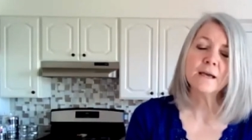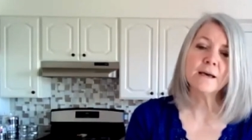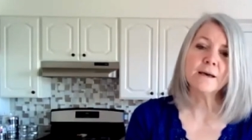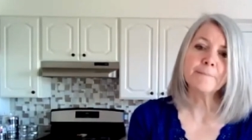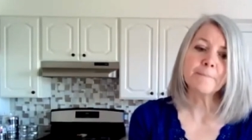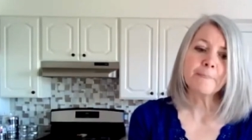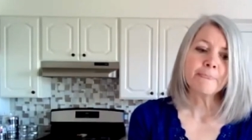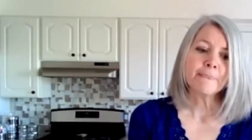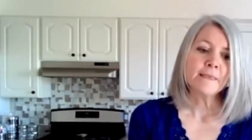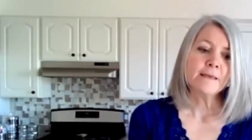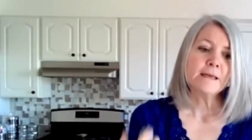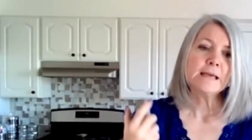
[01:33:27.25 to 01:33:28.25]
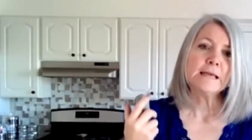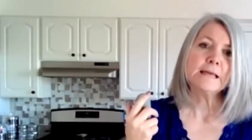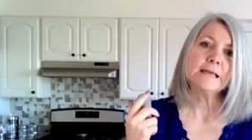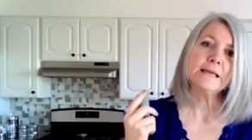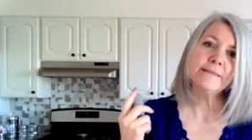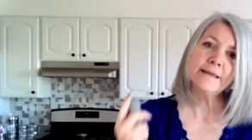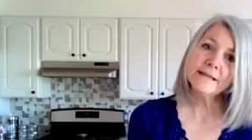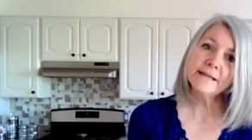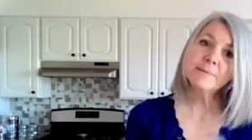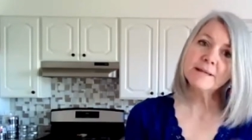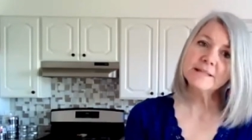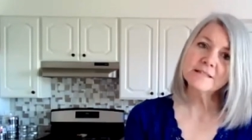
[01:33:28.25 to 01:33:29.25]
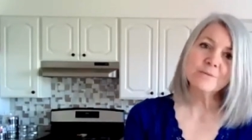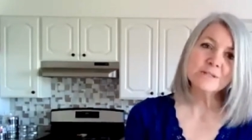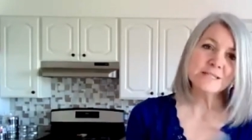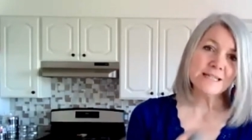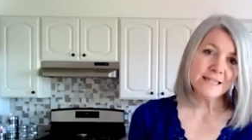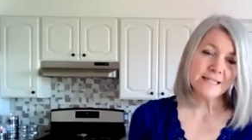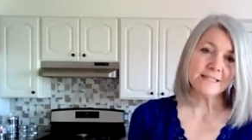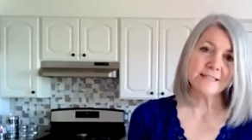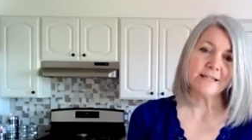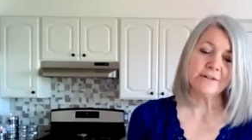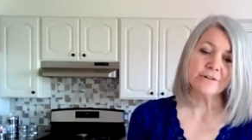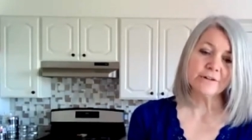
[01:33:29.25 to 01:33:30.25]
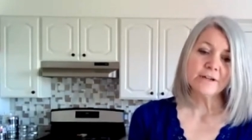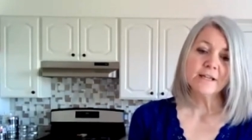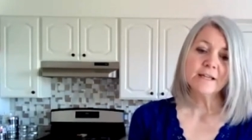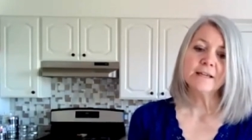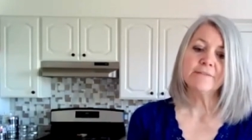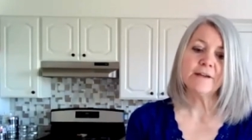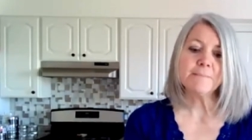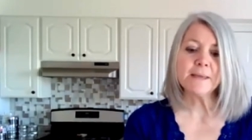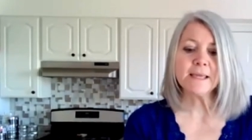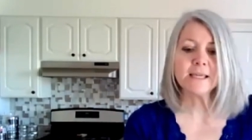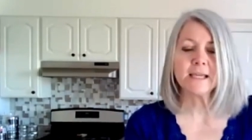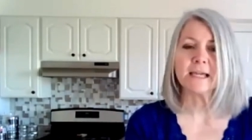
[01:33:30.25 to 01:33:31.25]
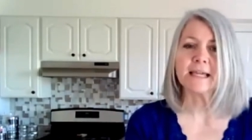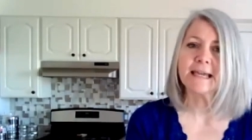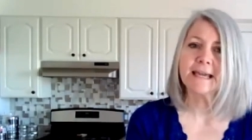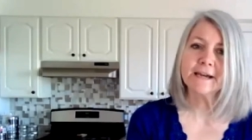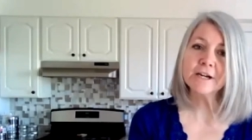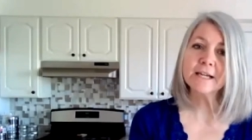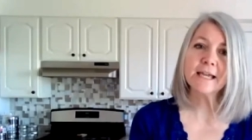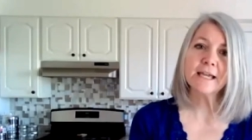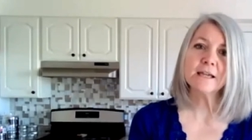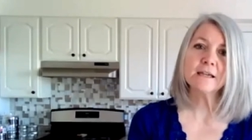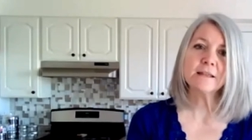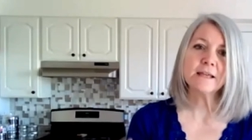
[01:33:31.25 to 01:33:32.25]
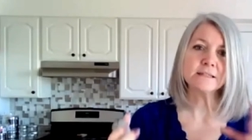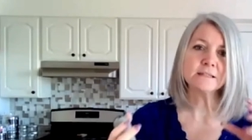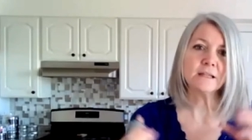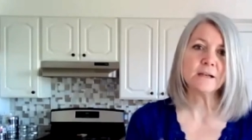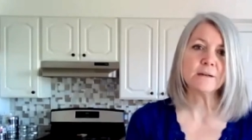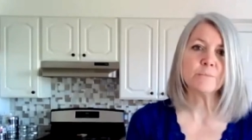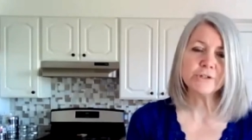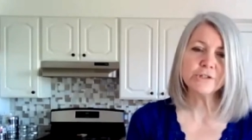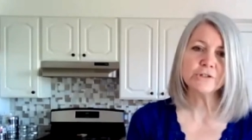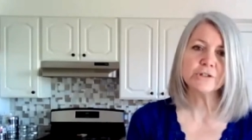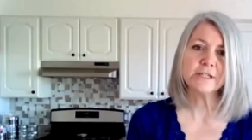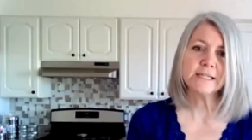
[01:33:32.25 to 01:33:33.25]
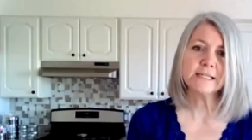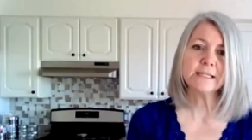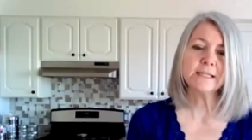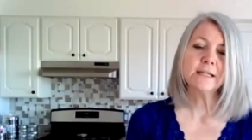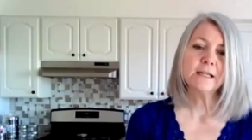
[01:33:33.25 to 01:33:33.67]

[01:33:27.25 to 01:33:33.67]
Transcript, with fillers: Um, then it depends on what's in the container. If I'm making a carrot cake that has a lot of moisture in it,